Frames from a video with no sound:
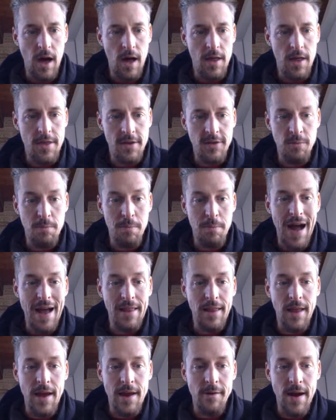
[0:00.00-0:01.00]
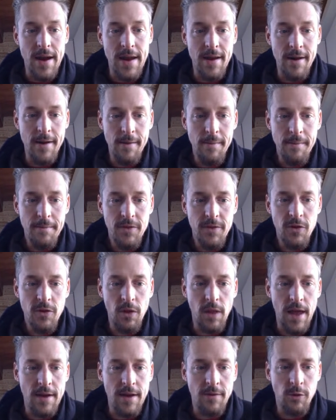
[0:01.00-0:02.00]
this byline right here. So
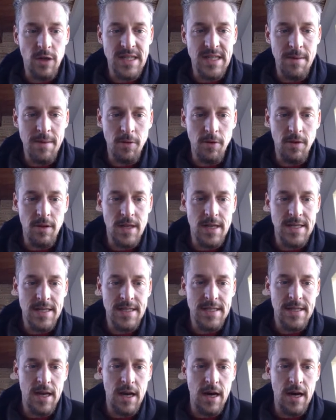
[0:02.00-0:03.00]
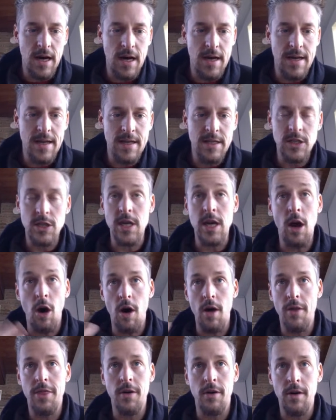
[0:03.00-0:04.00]
like, for example, this is the
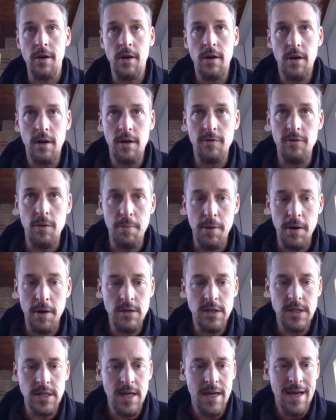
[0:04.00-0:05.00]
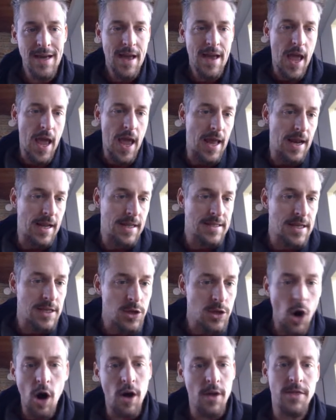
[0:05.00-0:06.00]
author of the post, and it
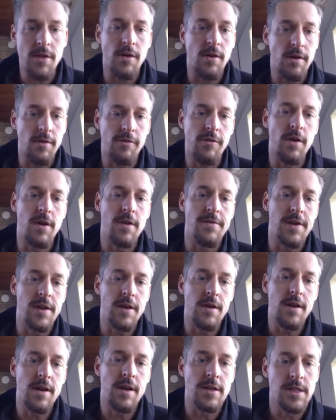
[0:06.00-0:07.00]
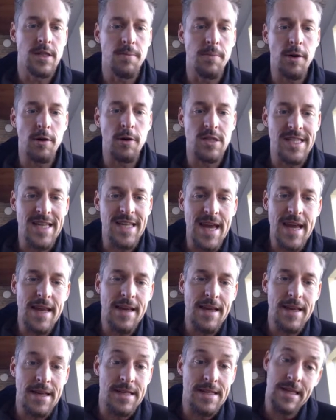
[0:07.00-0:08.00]
says author in front of it. Here's the post
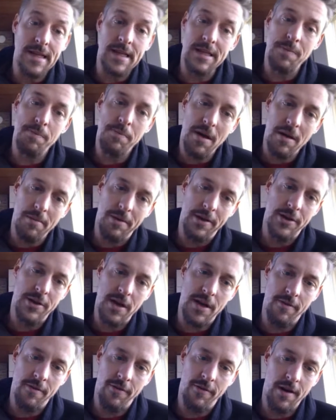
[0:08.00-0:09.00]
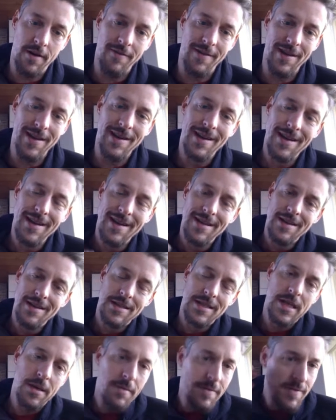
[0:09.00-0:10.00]
date. It says published in front of it.
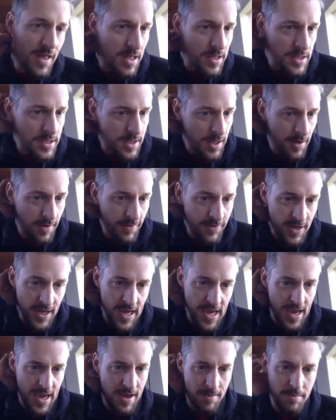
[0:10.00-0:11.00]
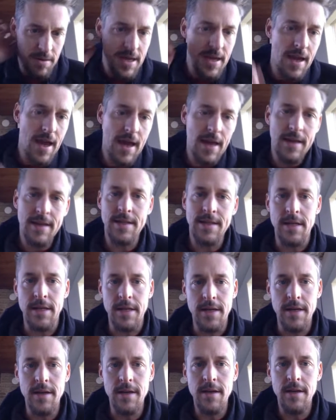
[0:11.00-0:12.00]
Some of that stuff can be
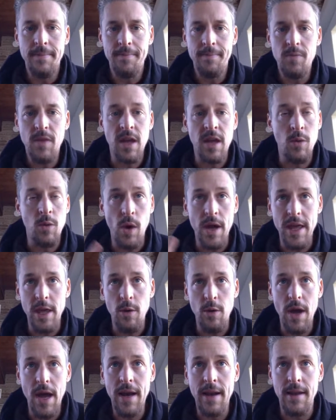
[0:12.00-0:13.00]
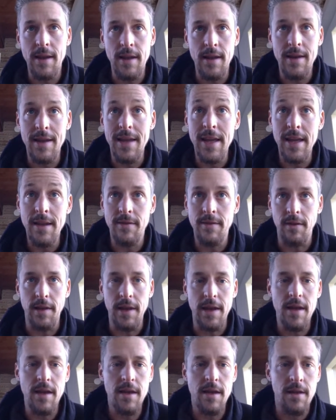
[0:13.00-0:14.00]
edited, and the way you edit it
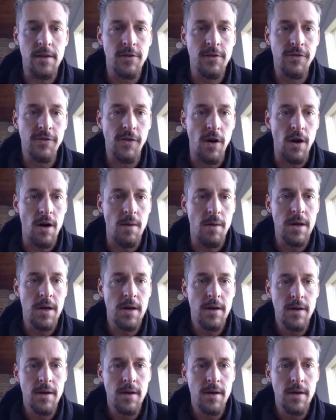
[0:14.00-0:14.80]
easily is from